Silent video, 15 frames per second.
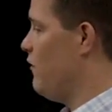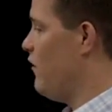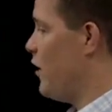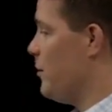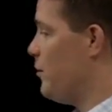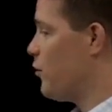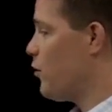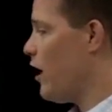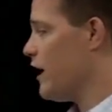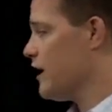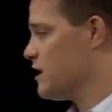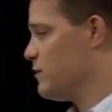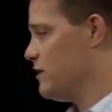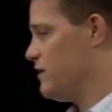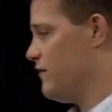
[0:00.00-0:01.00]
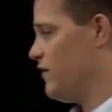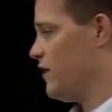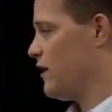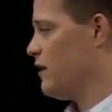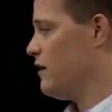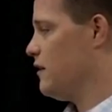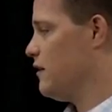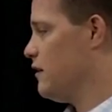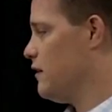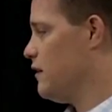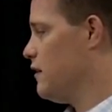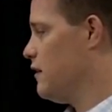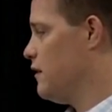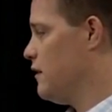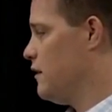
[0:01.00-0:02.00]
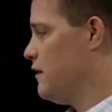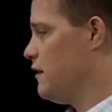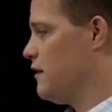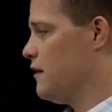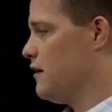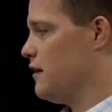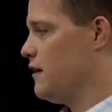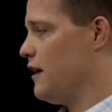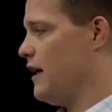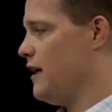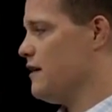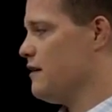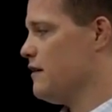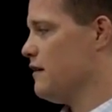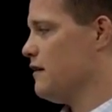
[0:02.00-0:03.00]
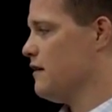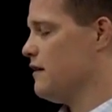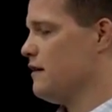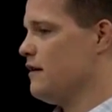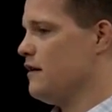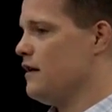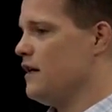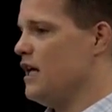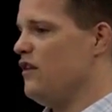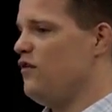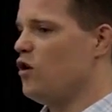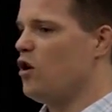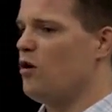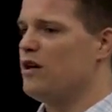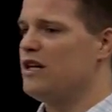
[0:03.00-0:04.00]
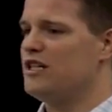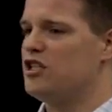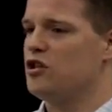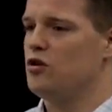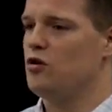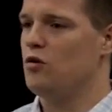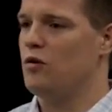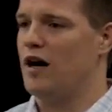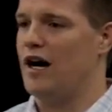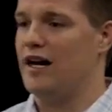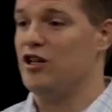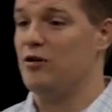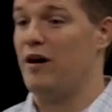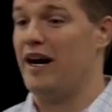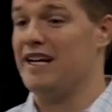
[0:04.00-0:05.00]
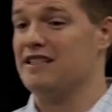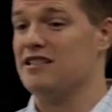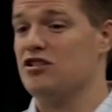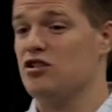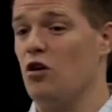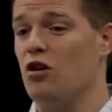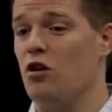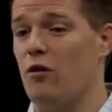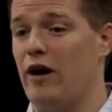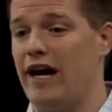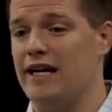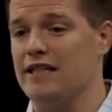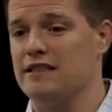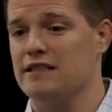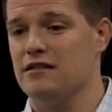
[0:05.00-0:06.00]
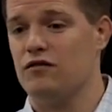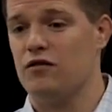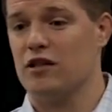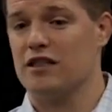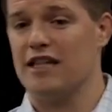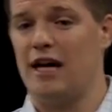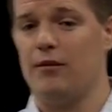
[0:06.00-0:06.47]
to do are very product specific. Okay? If you go into and you're buying solo ads, for